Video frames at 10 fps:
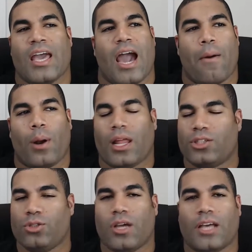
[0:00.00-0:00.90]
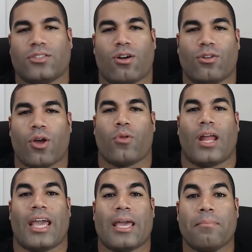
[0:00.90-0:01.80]
I want to let you guys all know that
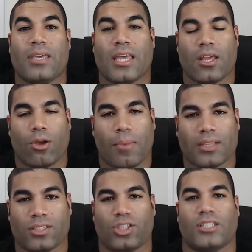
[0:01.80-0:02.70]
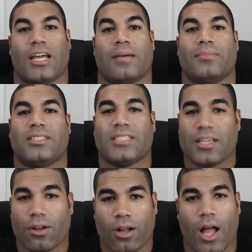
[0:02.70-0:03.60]
I am getting your messages, I am seeing
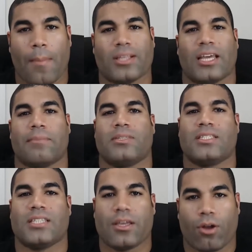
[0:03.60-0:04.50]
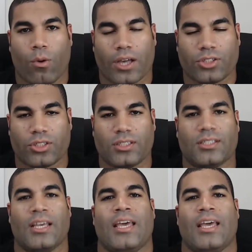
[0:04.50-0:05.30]
your comments, I am seeing your questions,